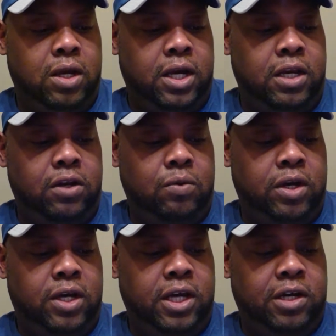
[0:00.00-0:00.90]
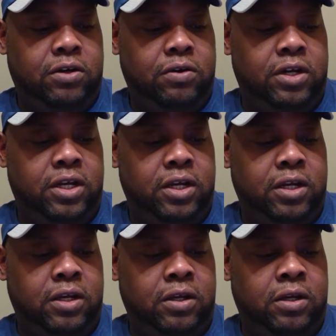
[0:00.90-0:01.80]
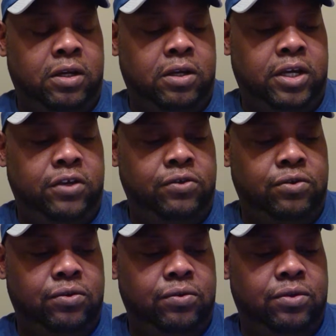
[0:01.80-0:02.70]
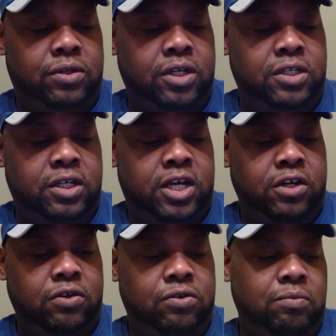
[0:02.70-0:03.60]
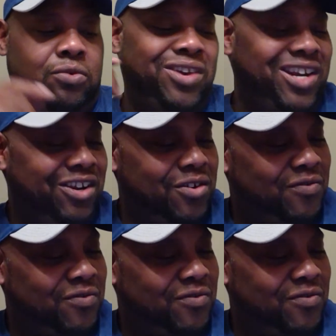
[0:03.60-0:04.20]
I know Hector de Jesus, he said, can you do some training on